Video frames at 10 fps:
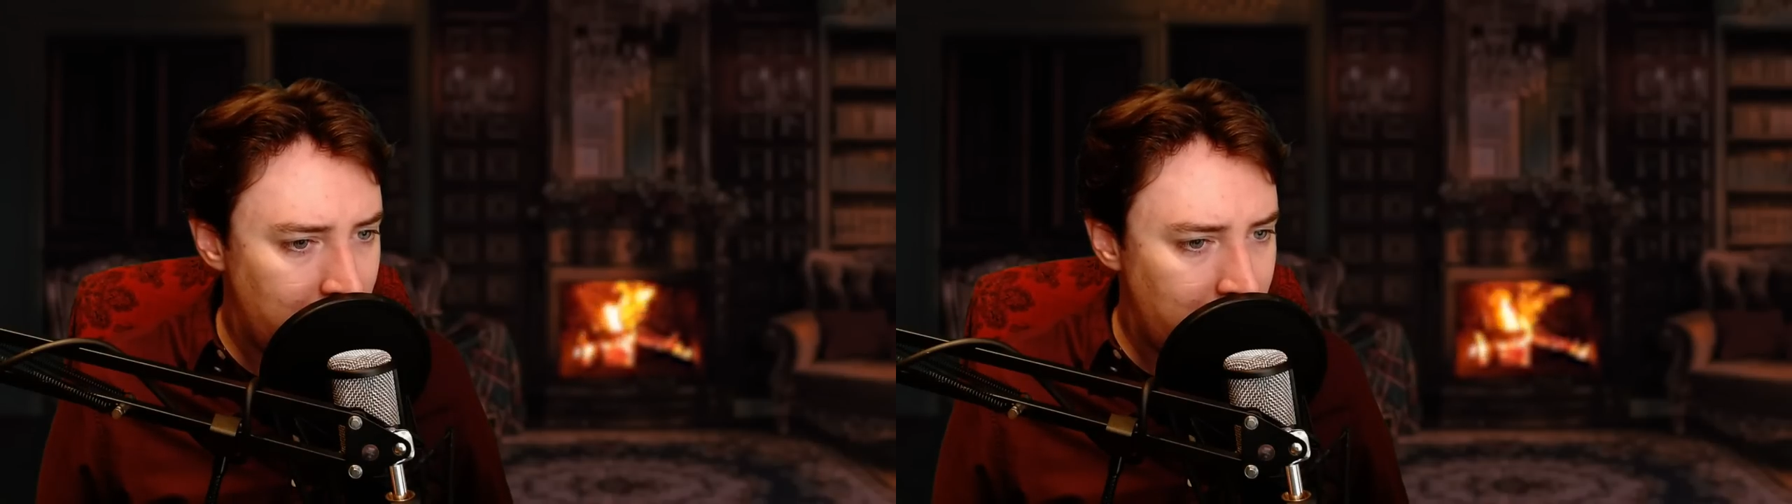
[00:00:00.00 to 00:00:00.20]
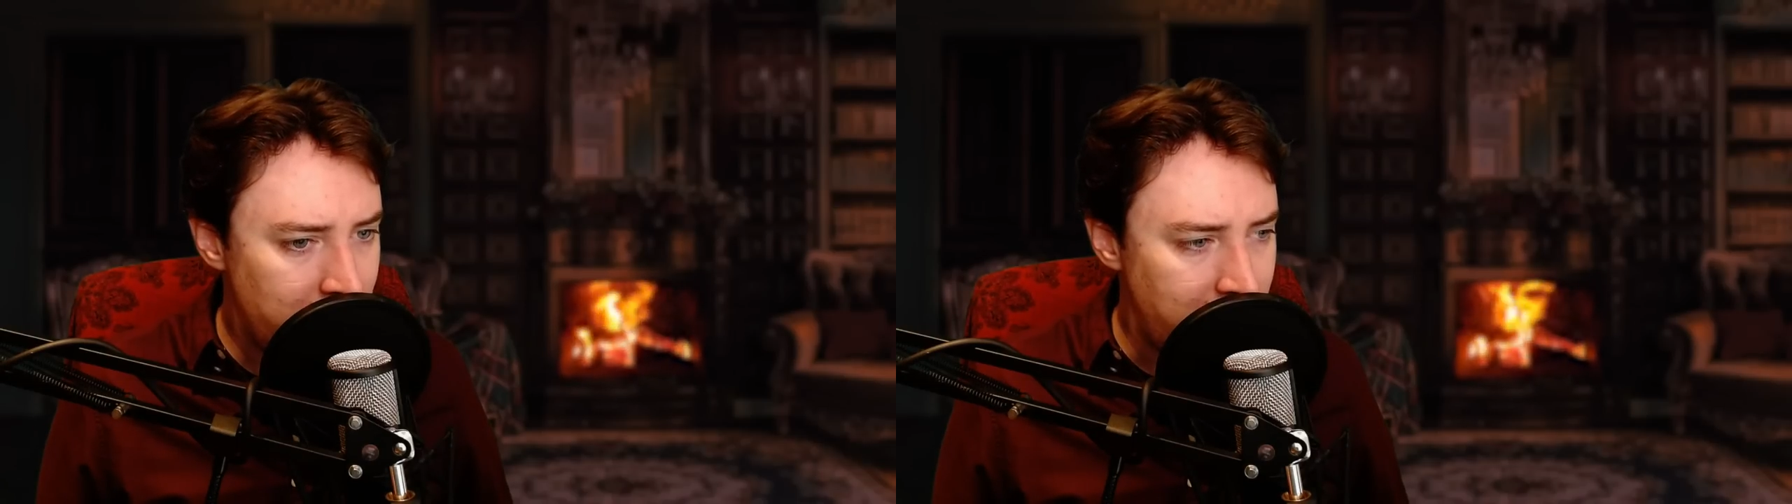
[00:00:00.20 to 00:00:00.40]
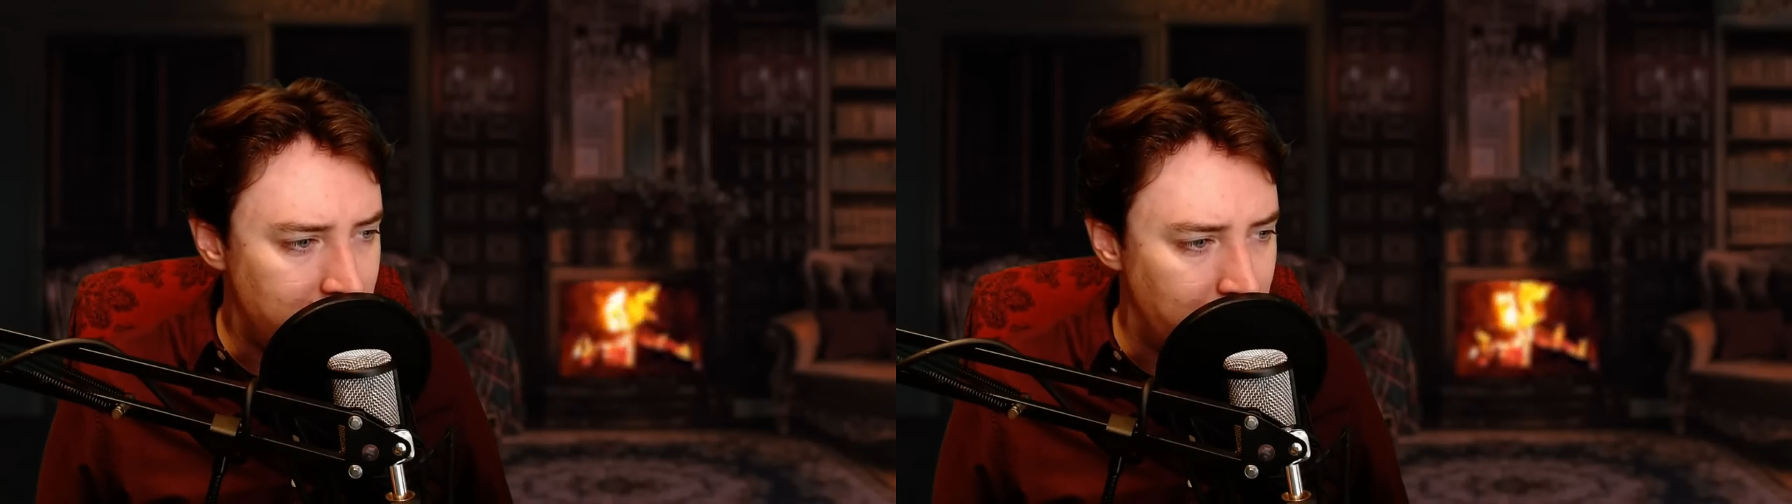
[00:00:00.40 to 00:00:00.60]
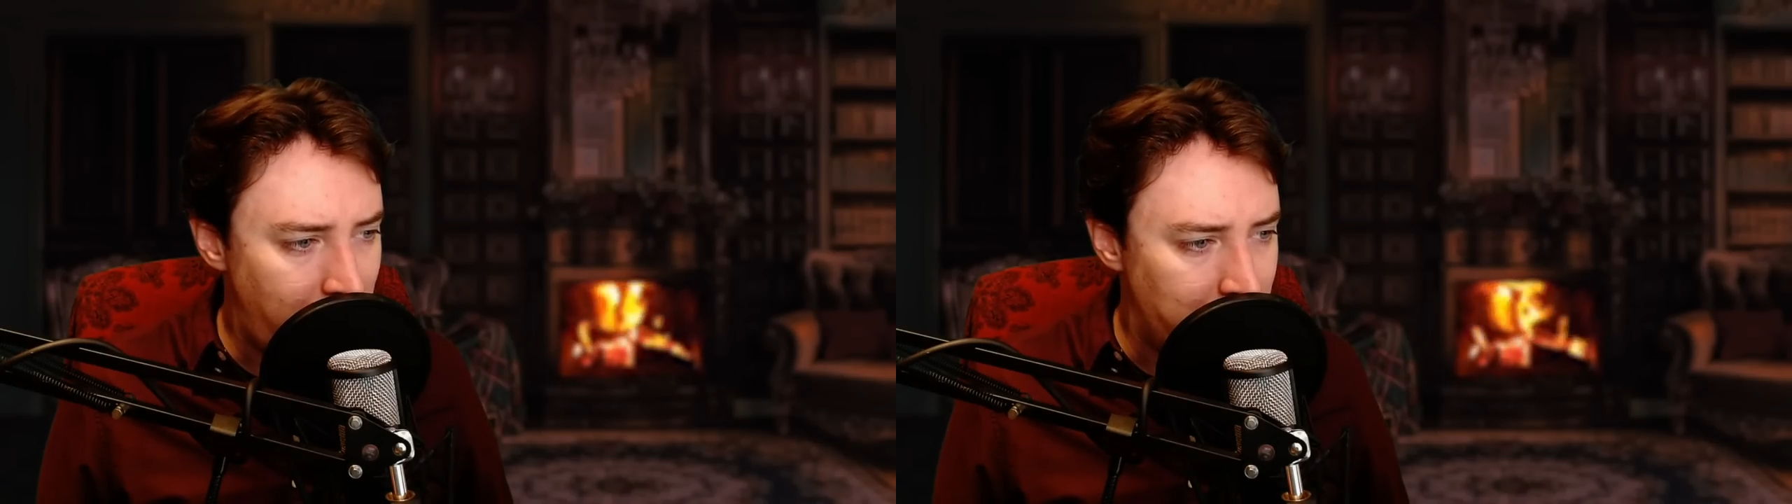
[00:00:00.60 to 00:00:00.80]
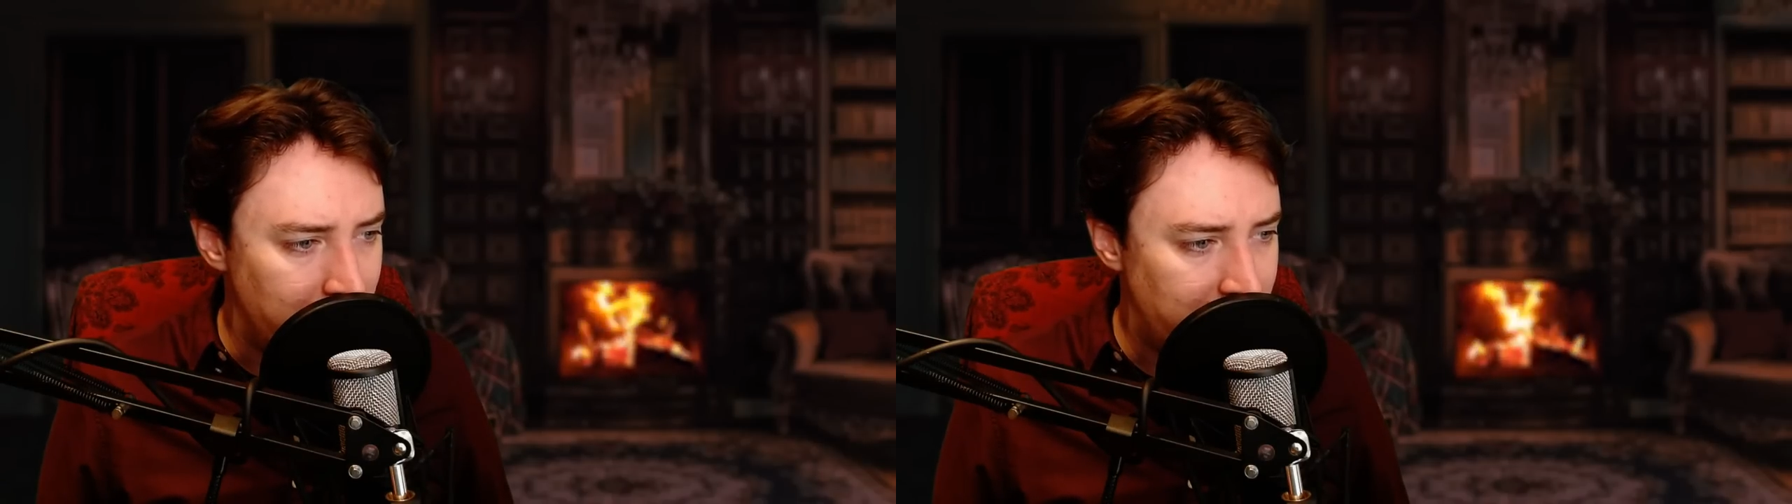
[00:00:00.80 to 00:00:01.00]
She
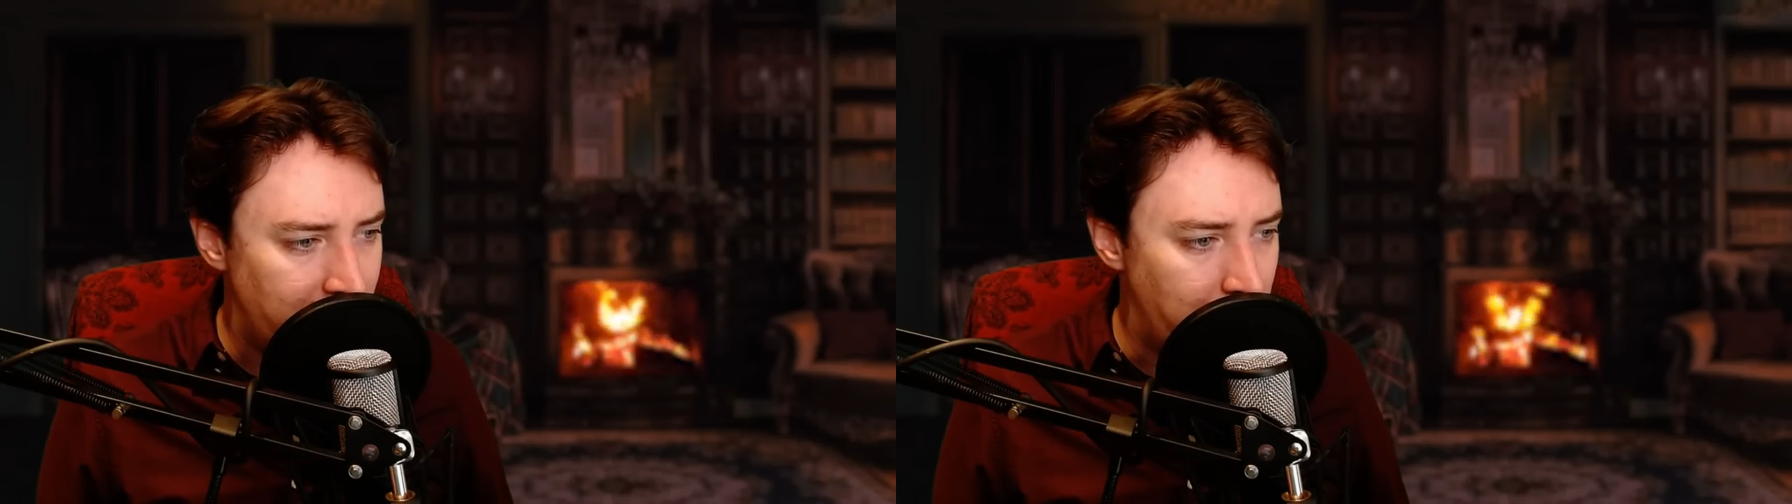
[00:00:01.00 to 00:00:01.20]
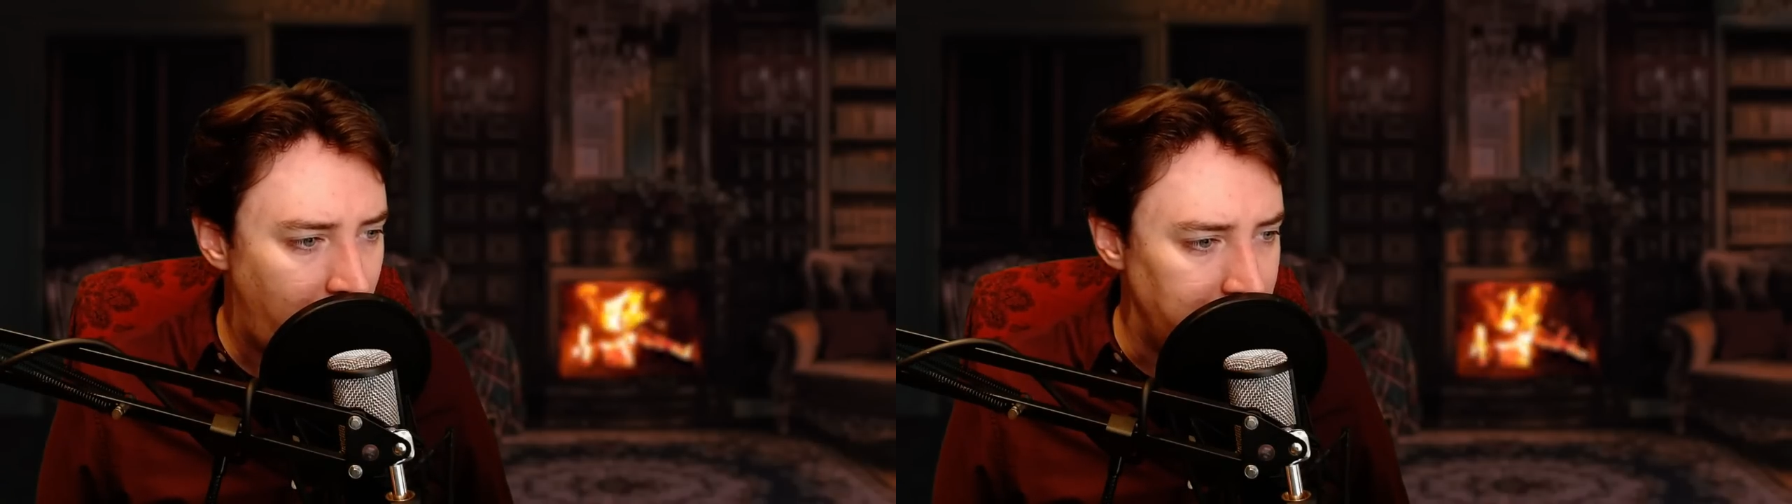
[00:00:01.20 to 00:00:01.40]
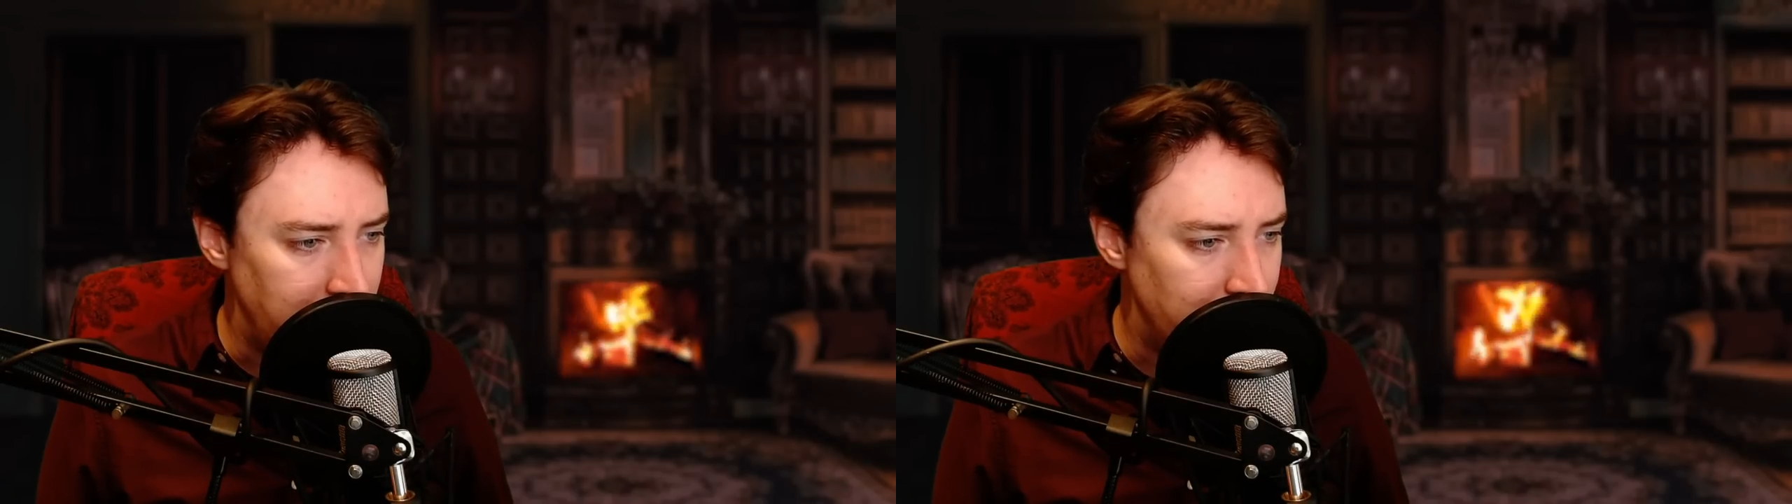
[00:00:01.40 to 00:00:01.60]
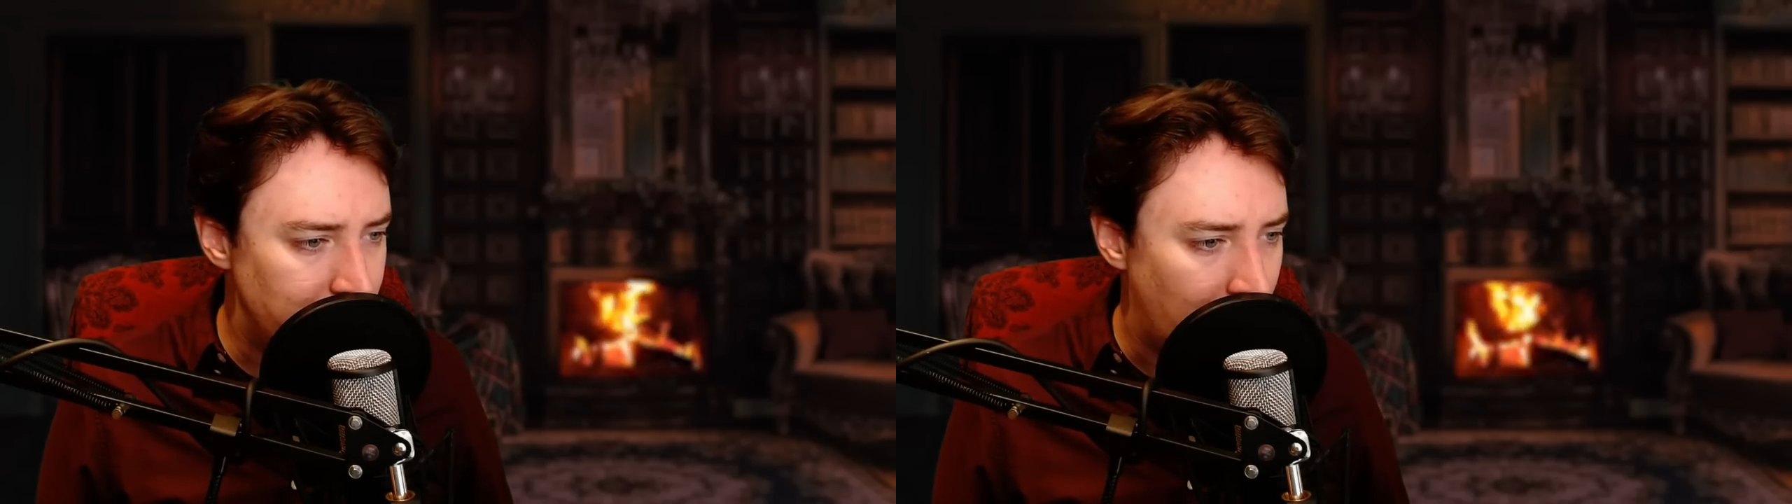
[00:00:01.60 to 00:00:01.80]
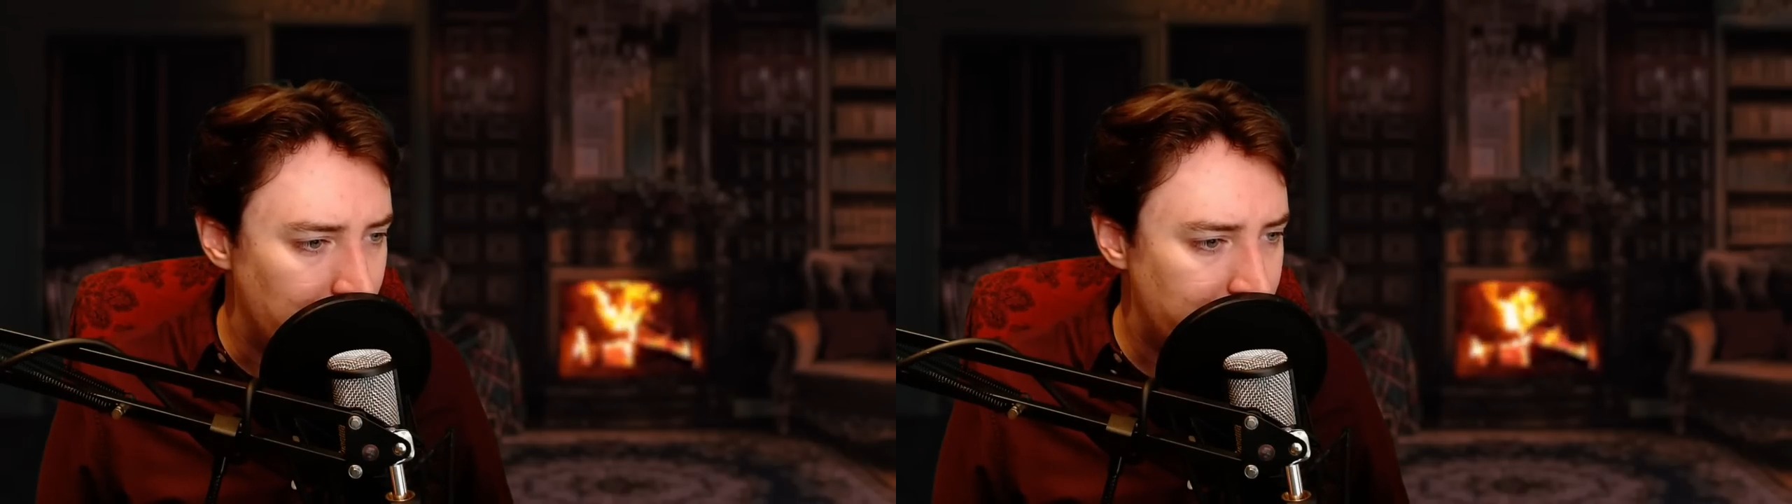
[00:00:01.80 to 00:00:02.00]
remembers the minute
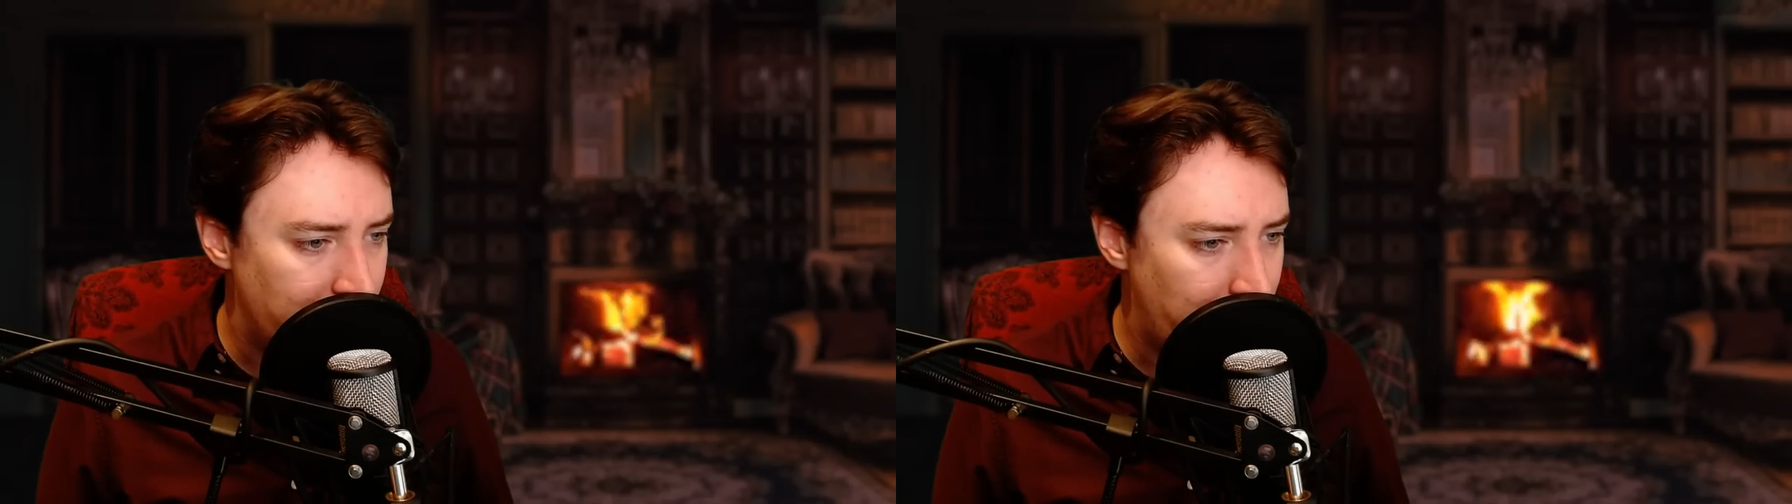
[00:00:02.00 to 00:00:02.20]
drops of